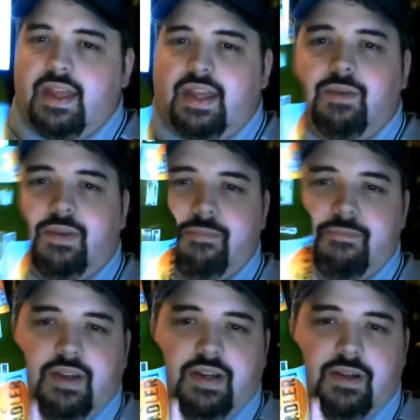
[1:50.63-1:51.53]
Anyway,
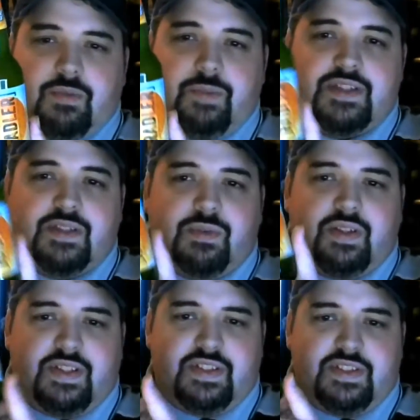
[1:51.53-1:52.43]
basically what
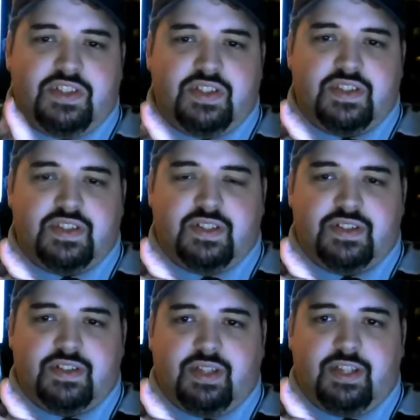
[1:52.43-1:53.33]
it is just
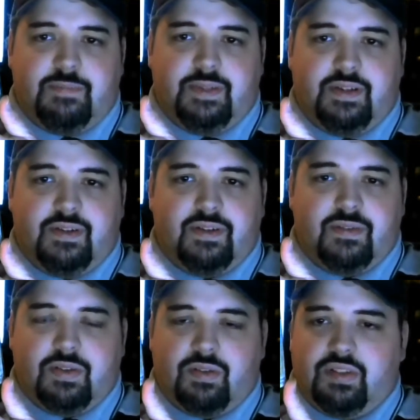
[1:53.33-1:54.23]
it's a light beer
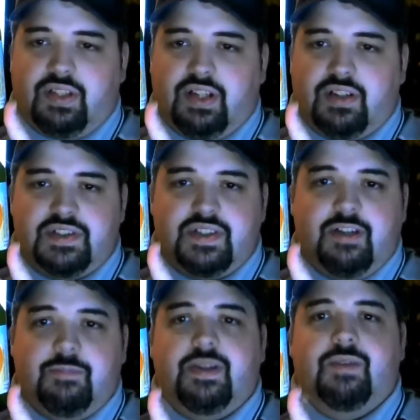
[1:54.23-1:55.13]
or
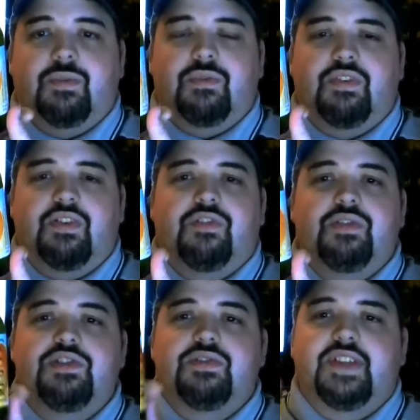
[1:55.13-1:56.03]
lager-style beer with
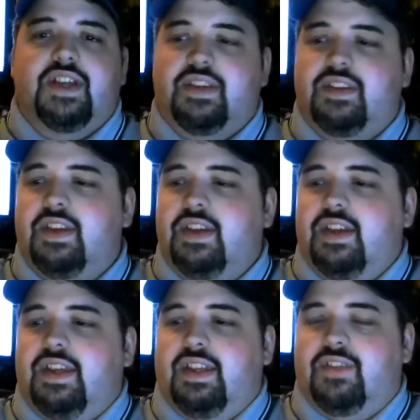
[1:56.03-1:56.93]
fruit juice added.
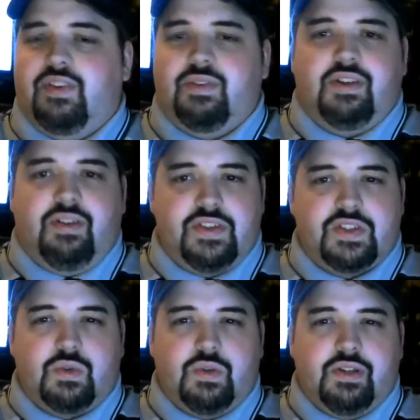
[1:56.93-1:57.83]
And if I recall the
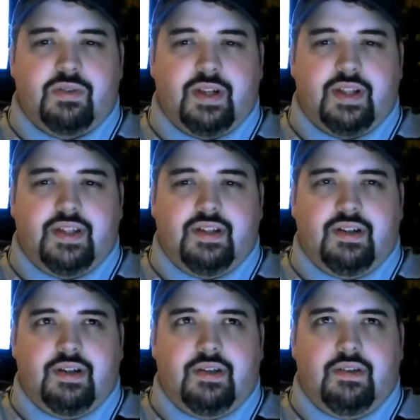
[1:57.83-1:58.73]
story correctly
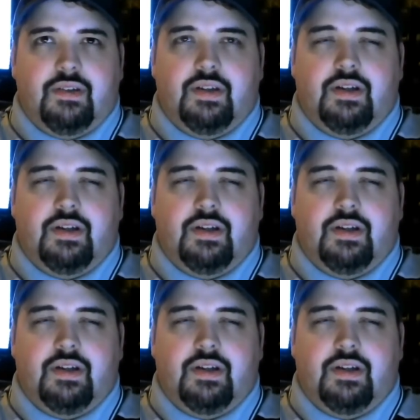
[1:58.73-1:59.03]
on